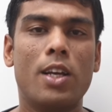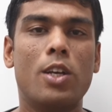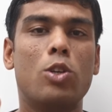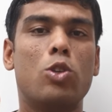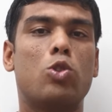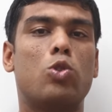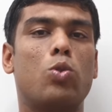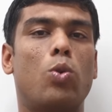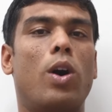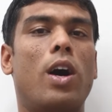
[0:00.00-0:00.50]

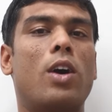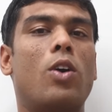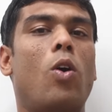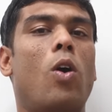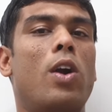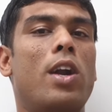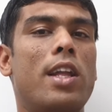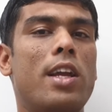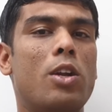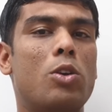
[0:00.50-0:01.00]
So
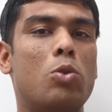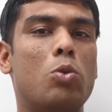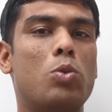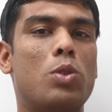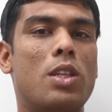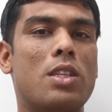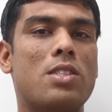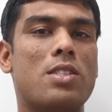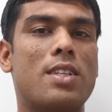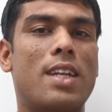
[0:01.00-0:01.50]
according to
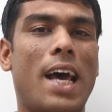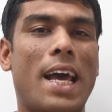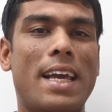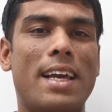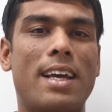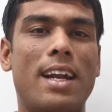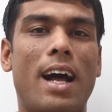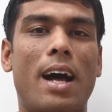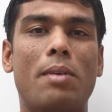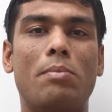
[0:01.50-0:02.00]
this
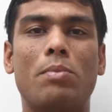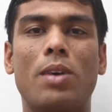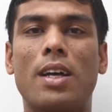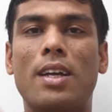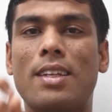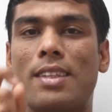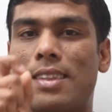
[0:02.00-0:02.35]
diagram,